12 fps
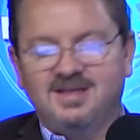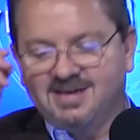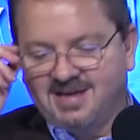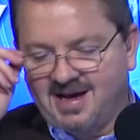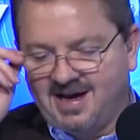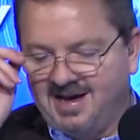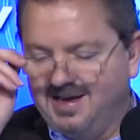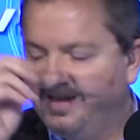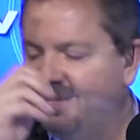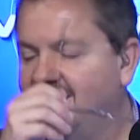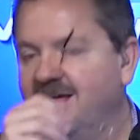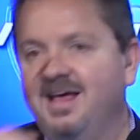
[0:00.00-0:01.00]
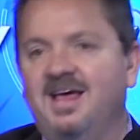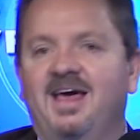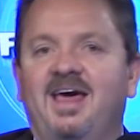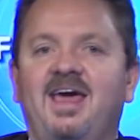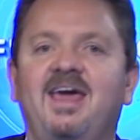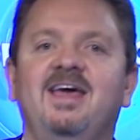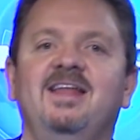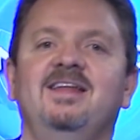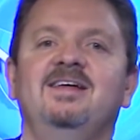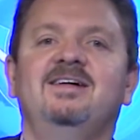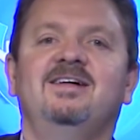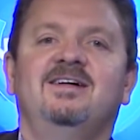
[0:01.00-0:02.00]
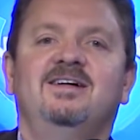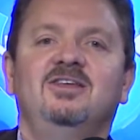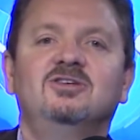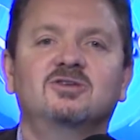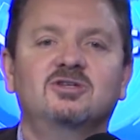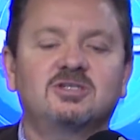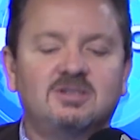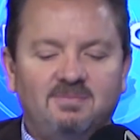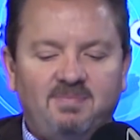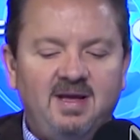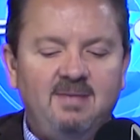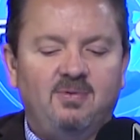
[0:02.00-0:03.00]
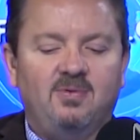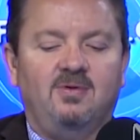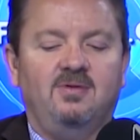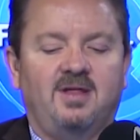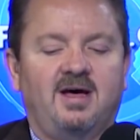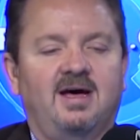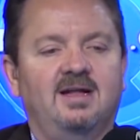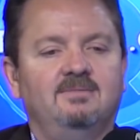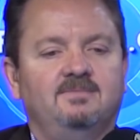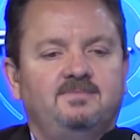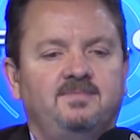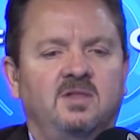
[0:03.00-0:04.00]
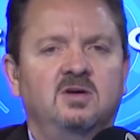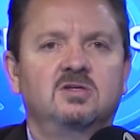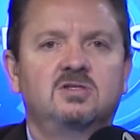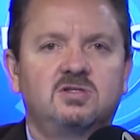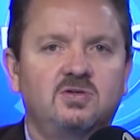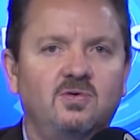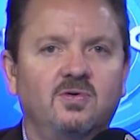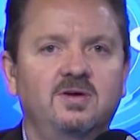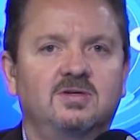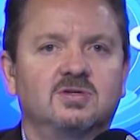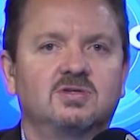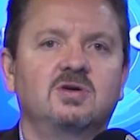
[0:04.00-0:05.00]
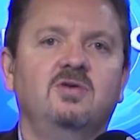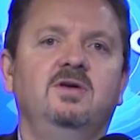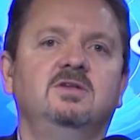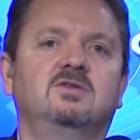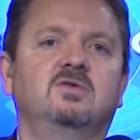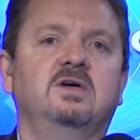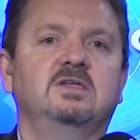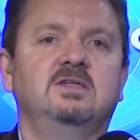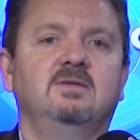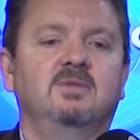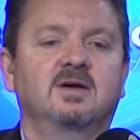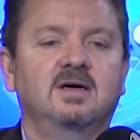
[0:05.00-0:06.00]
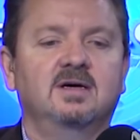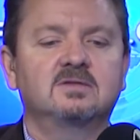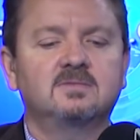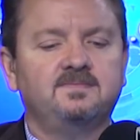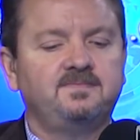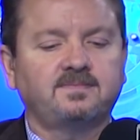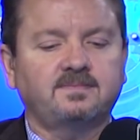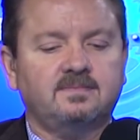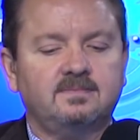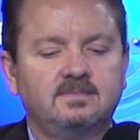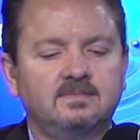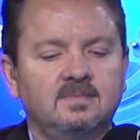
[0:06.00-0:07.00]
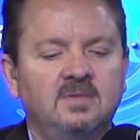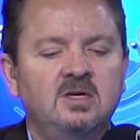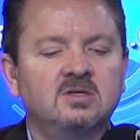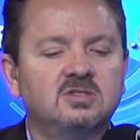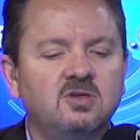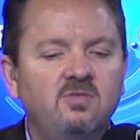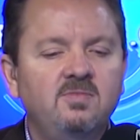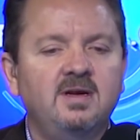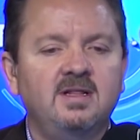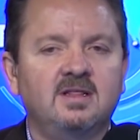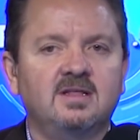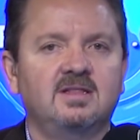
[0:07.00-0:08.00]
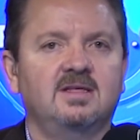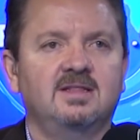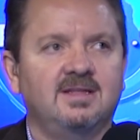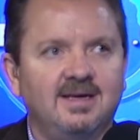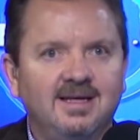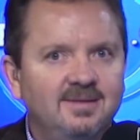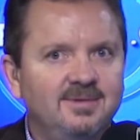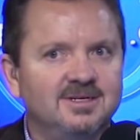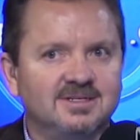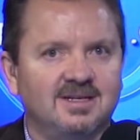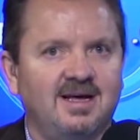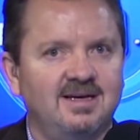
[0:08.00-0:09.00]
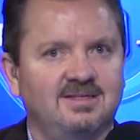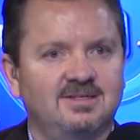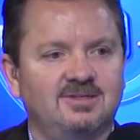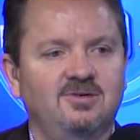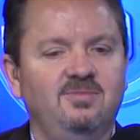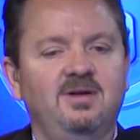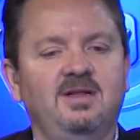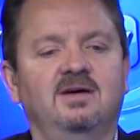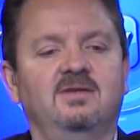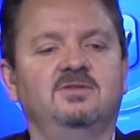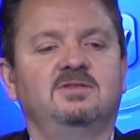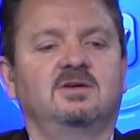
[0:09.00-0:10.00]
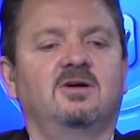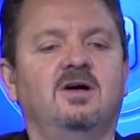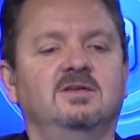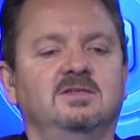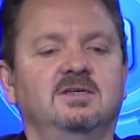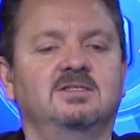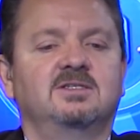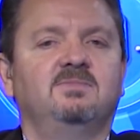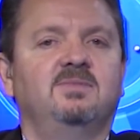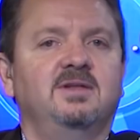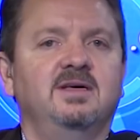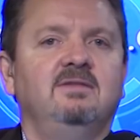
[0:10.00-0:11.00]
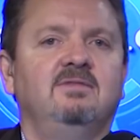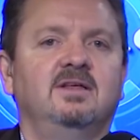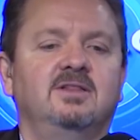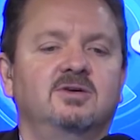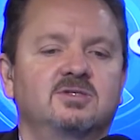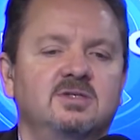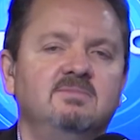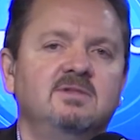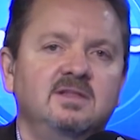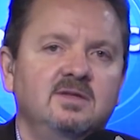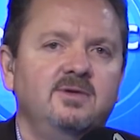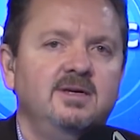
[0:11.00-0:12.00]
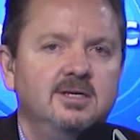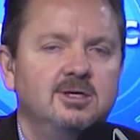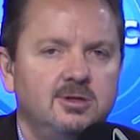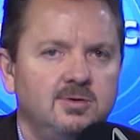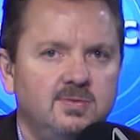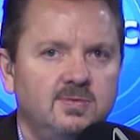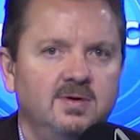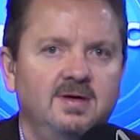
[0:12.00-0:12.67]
in God. God. and uh, these are just people that their stories are so interesting because you know, so many, the, the, the enemy just lies to so many of us, causing us to believe that there's something that we need to do